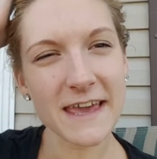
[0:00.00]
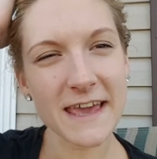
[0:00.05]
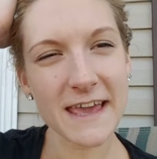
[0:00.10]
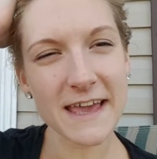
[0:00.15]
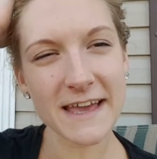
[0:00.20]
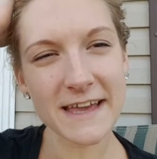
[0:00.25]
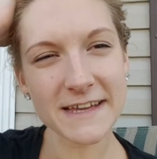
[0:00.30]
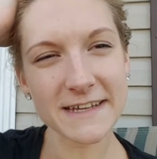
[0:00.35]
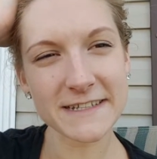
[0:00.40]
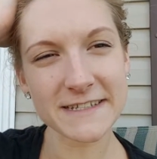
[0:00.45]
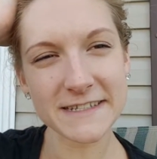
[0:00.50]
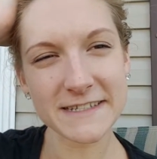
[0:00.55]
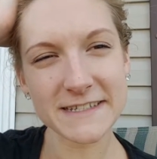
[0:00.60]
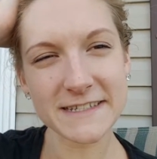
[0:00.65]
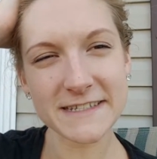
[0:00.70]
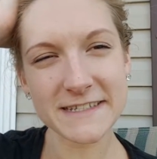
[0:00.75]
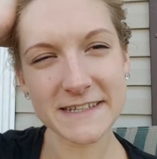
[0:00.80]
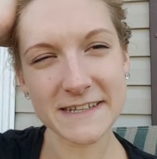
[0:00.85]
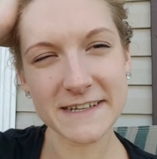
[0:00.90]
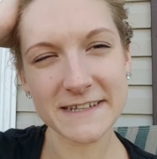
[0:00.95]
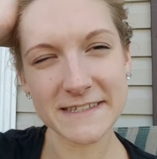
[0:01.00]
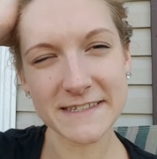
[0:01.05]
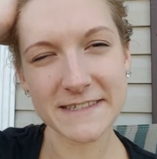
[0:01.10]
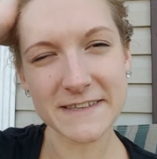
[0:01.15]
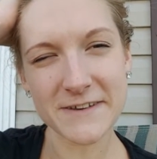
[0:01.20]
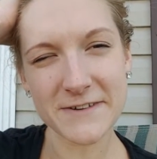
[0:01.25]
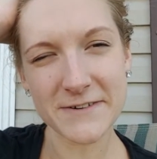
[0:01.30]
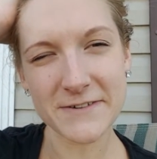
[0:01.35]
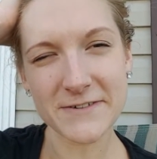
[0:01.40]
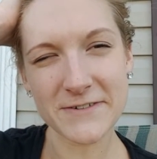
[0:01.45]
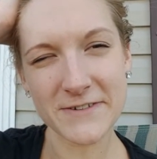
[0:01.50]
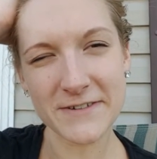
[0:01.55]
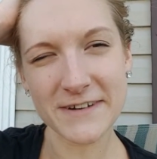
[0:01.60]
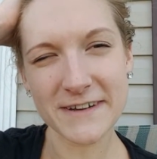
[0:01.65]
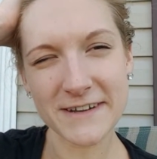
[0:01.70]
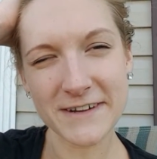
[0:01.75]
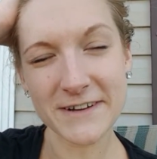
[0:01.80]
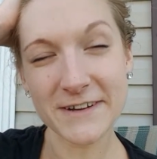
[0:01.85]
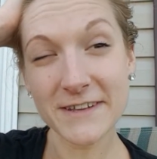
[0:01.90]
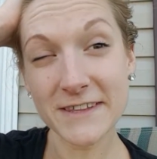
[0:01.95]
And so
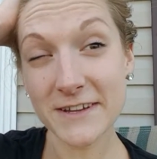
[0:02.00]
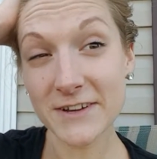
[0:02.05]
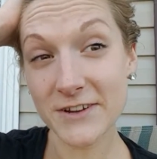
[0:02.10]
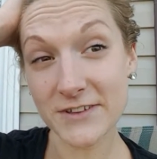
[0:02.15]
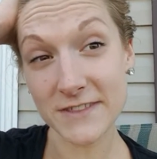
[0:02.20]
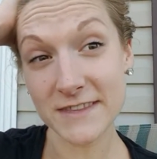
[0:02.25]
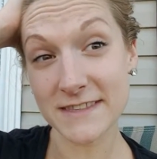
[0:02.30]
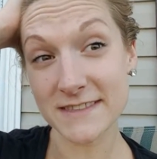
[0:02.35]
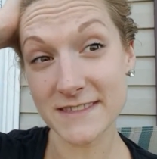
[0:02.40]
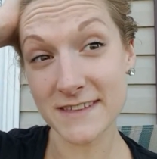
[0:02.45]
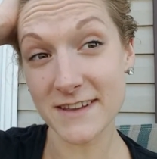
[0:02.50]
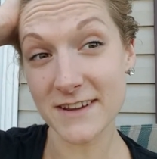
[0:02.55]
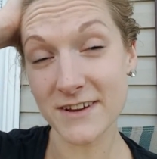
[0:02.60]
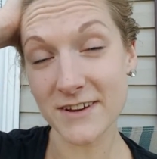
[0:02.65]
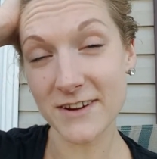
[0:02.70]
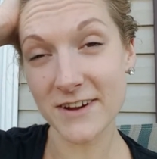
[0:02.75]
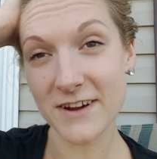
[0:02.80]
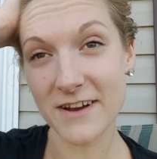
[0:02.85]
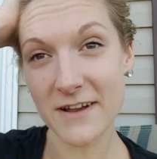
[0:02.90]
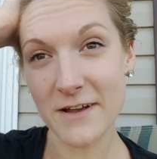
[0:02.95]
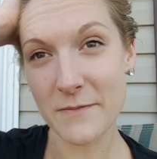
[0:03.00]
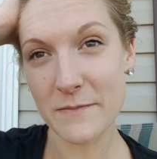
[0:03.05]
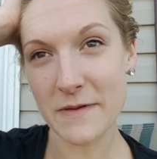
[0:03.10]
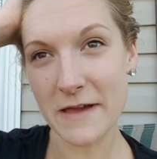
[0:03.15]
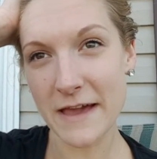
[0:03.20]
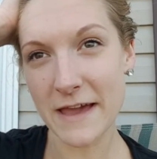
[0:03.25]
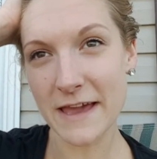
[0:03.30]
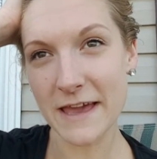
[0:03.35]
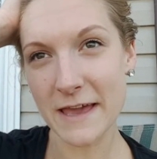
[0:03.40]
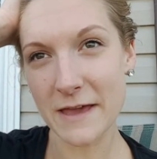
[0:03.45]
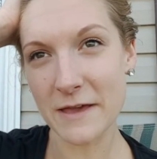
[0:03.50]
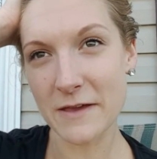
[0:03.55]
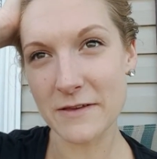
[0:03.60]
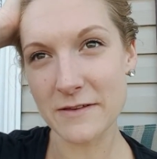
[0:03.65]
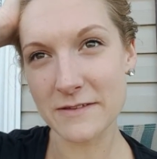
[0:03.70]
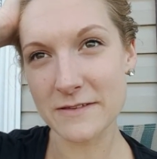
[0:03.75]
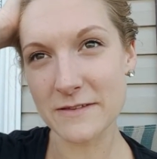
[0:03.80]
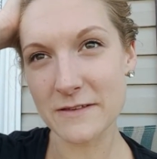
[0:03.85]
earlier in this year, my